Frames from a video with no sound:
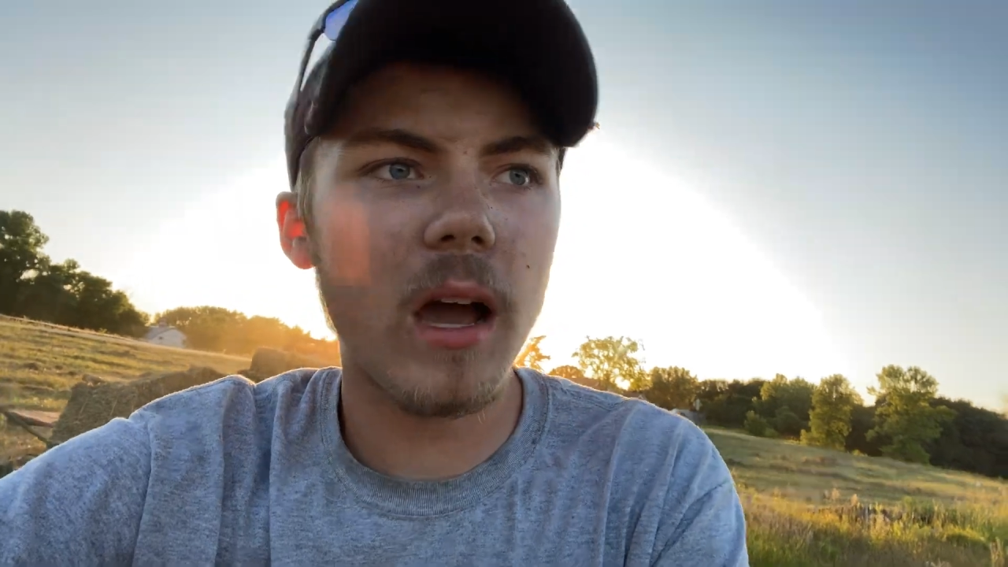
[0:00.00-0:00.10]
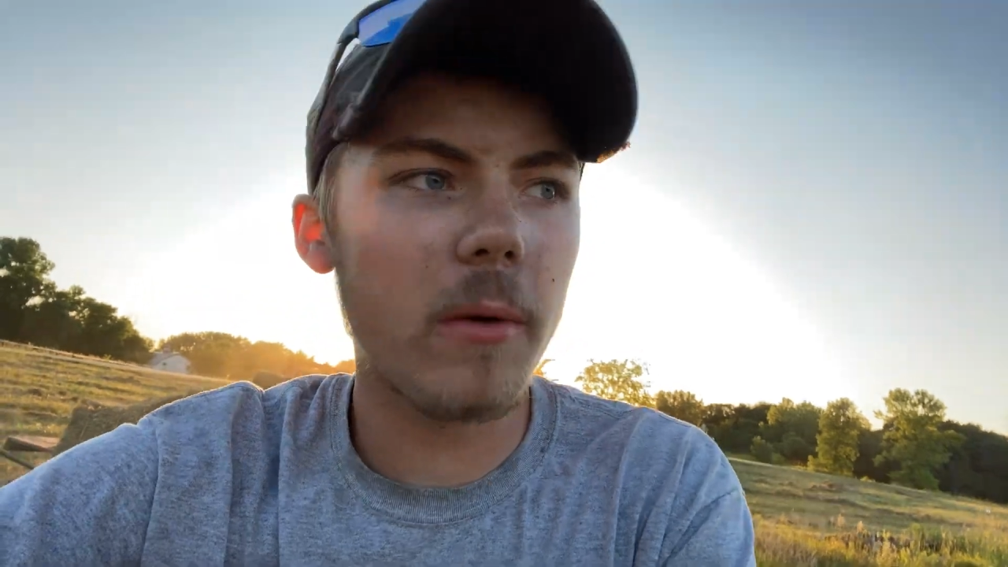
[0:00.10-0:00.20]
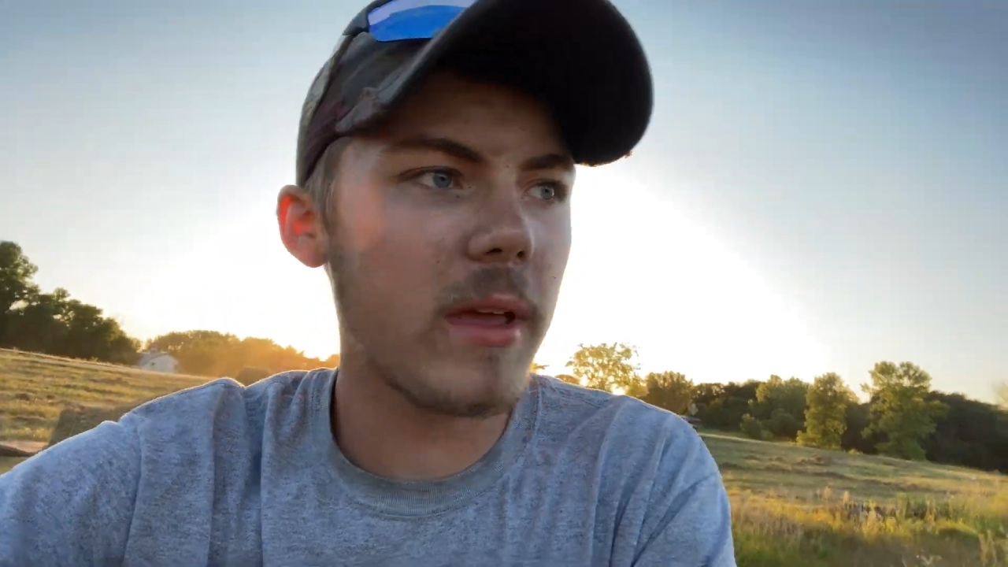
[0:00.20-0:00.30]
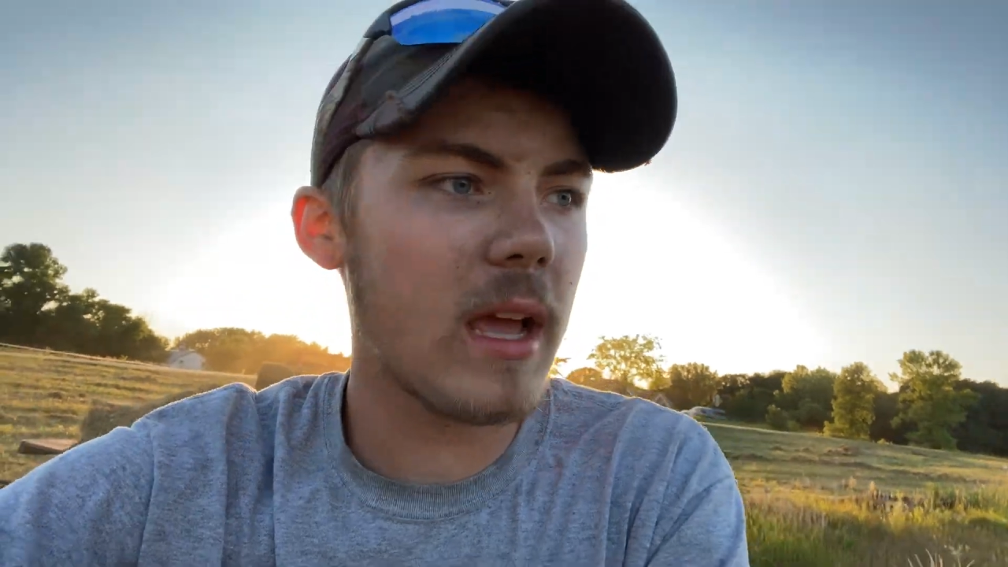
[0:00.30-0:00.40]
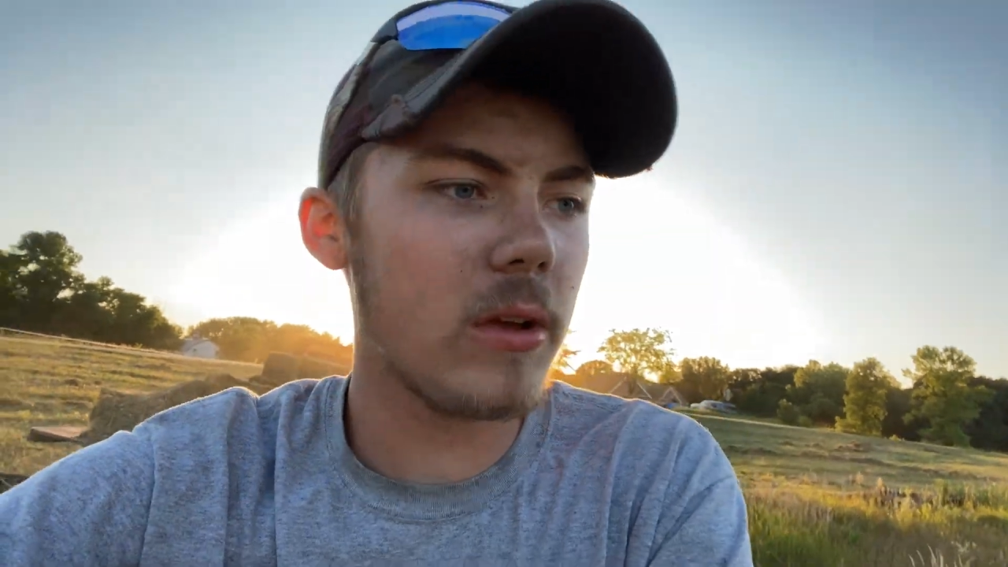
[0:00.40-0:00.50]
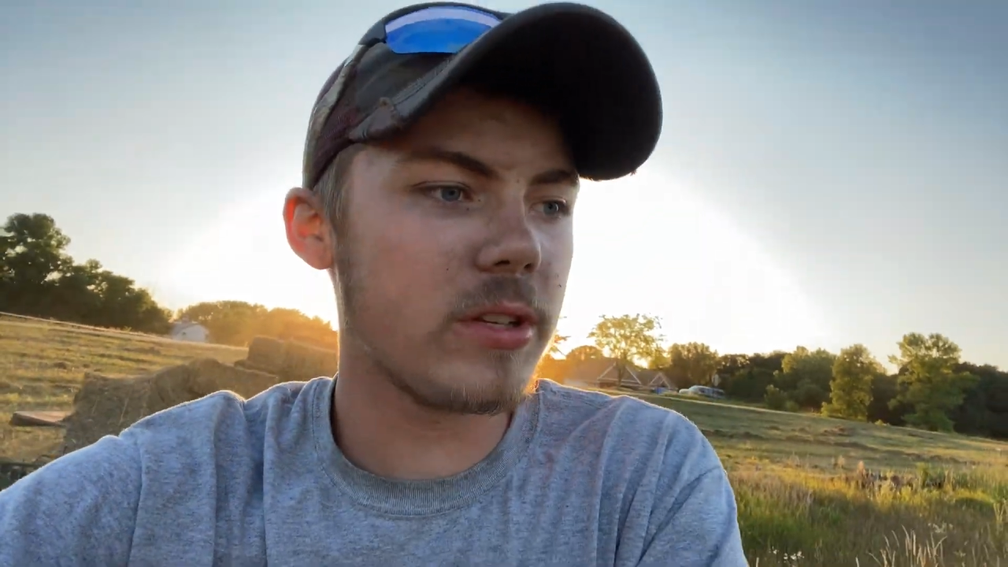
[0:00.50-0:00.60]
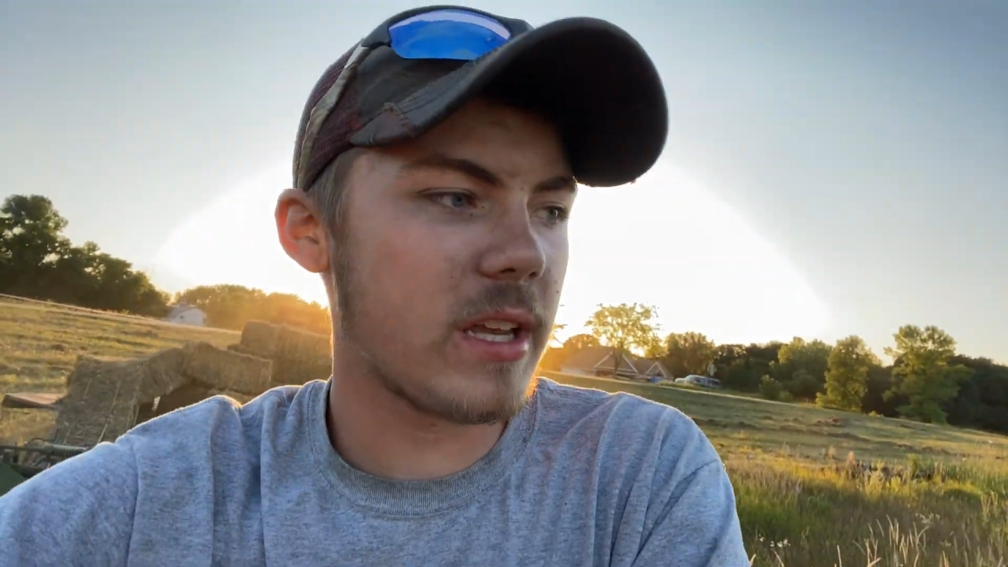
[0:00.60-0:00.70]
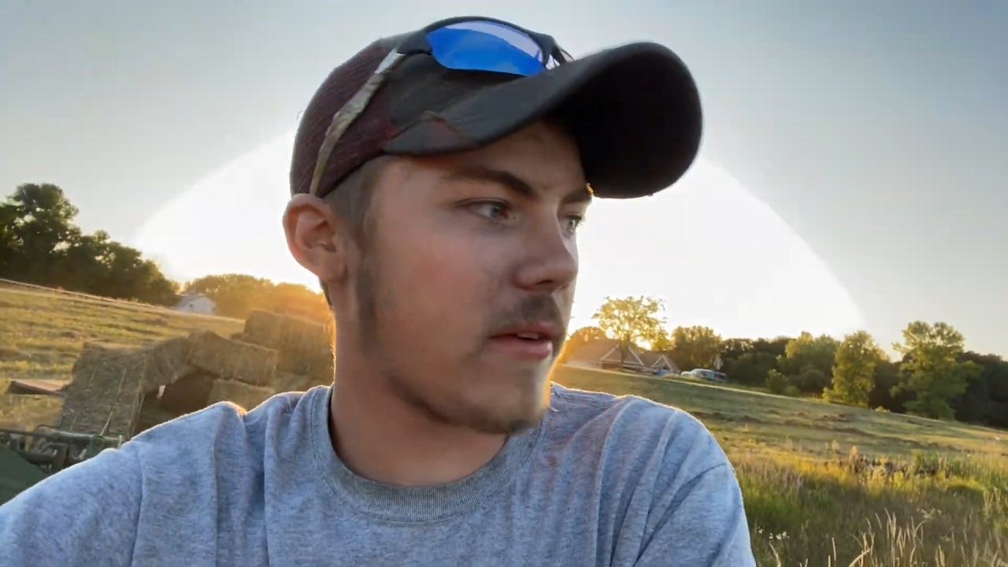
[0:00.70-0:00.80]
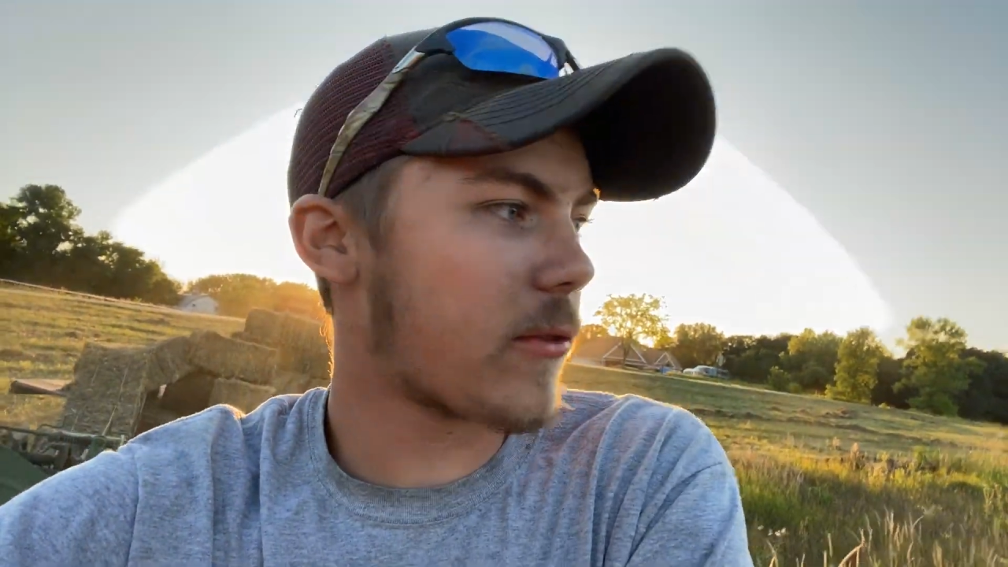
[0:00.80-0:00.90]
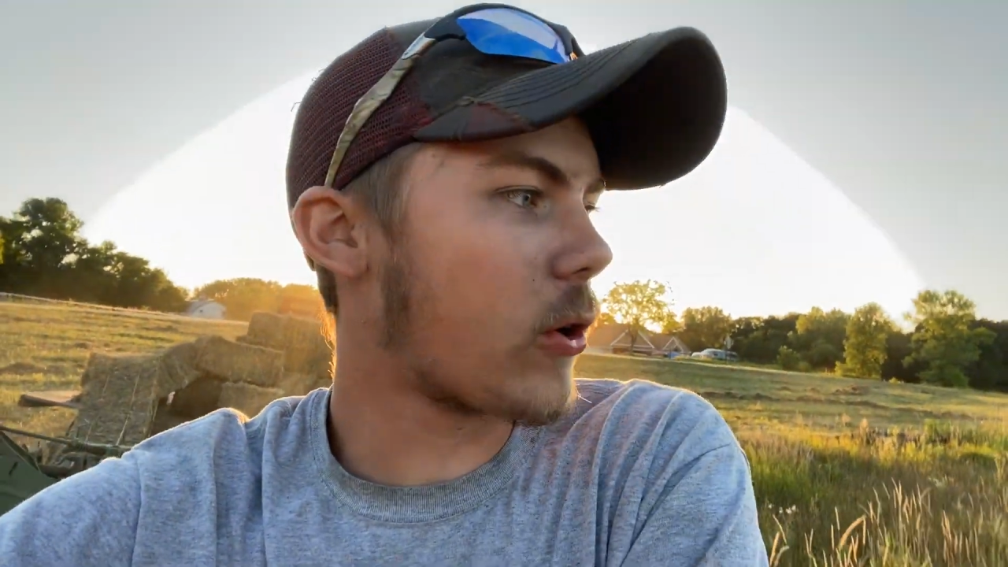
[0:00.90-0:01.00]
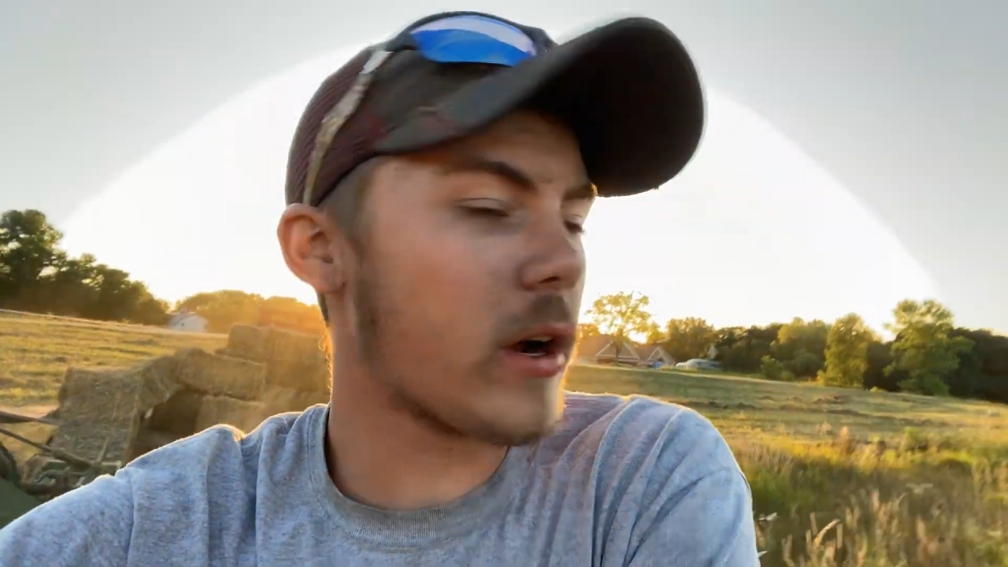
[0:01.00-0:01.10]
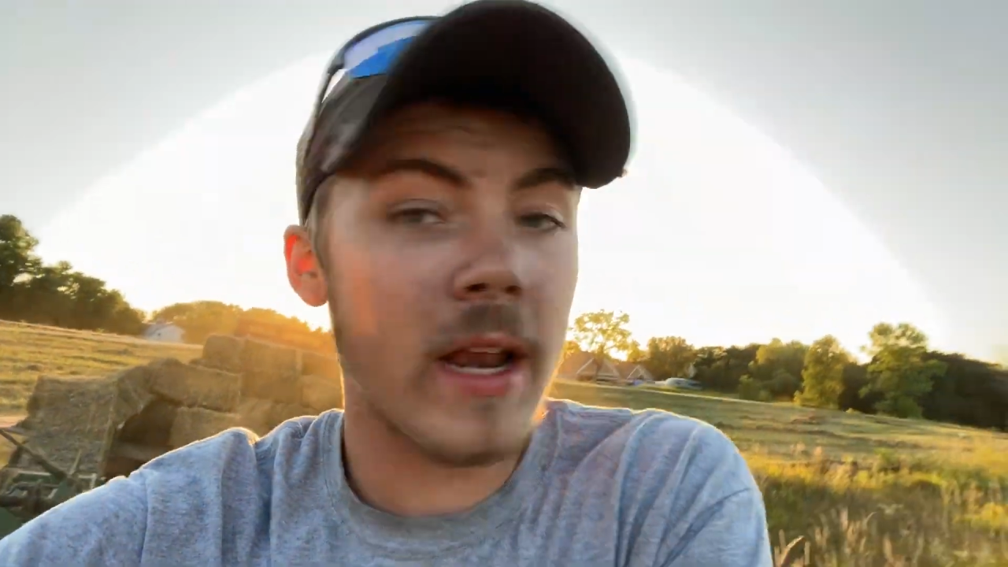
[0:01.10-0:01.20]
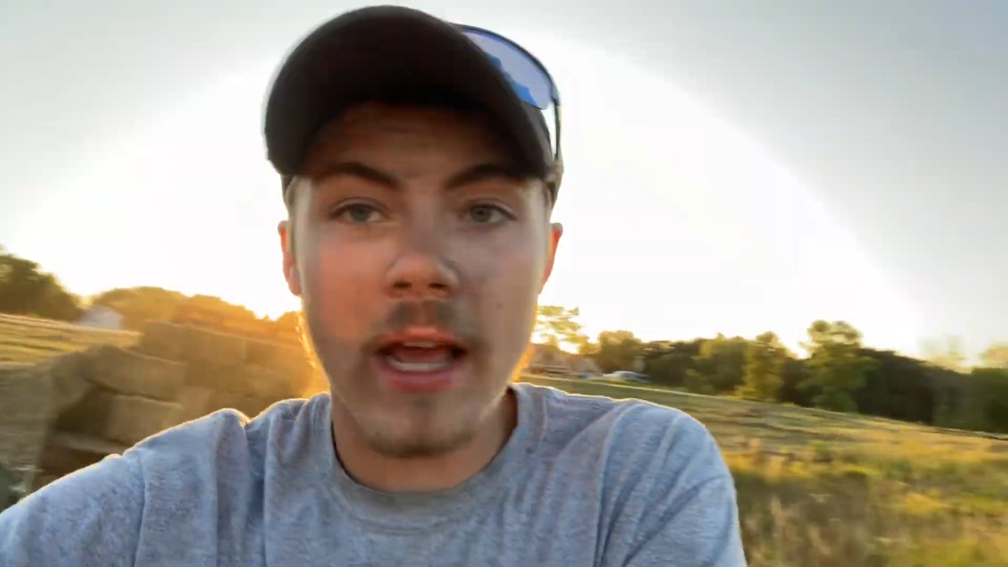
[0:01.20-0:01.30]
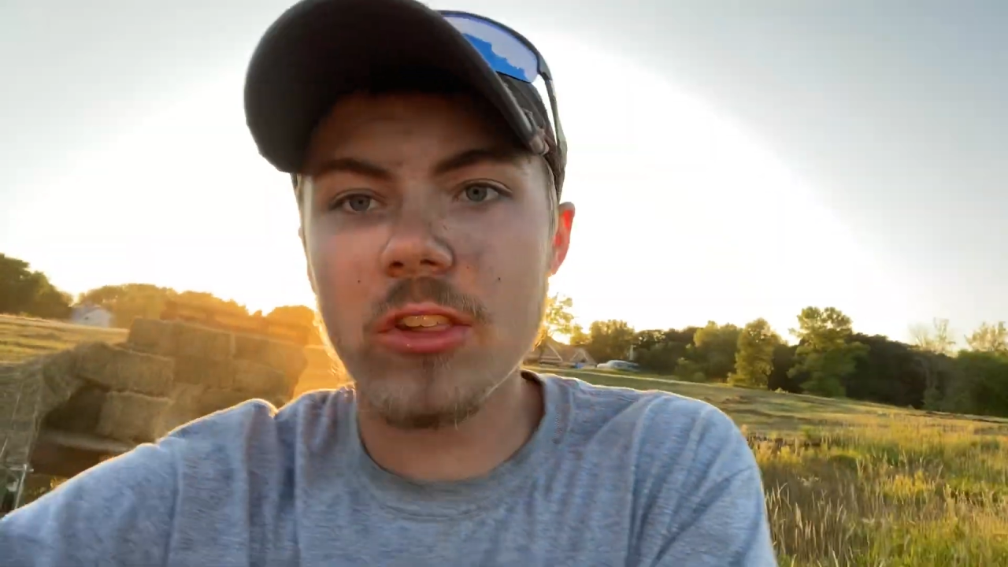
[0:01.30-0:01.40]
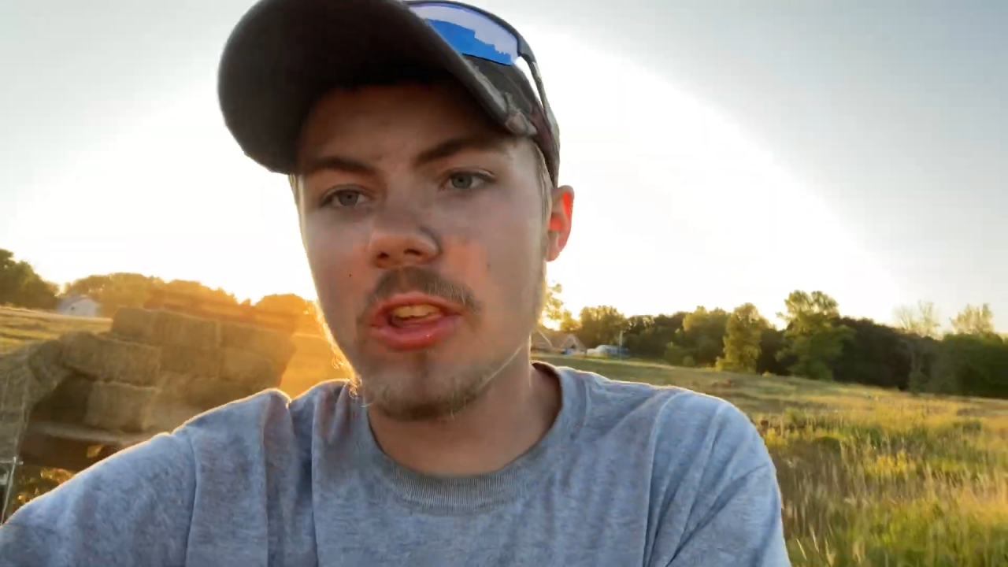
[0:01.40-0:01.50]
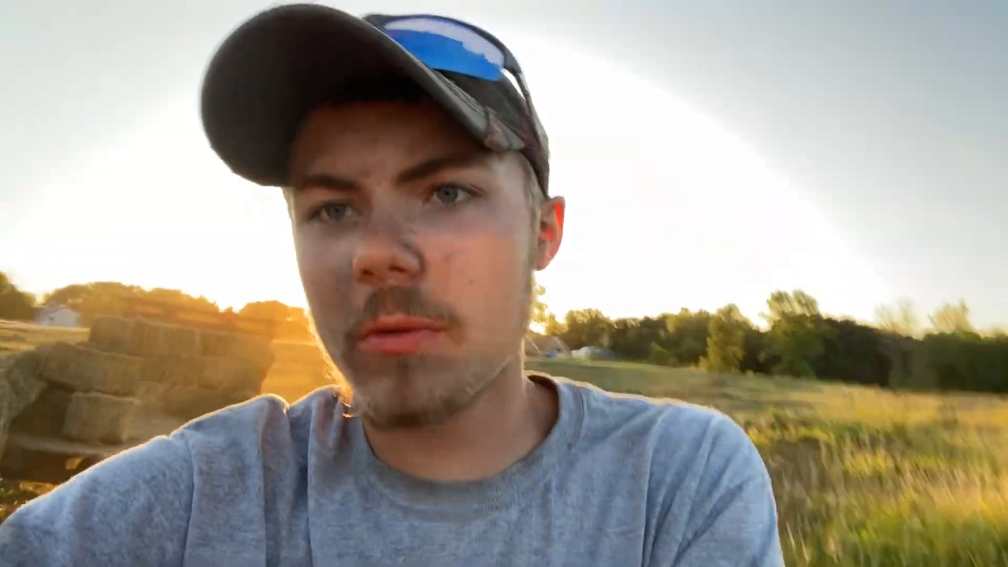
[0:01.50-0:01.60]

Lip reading: We used to have corn, actually,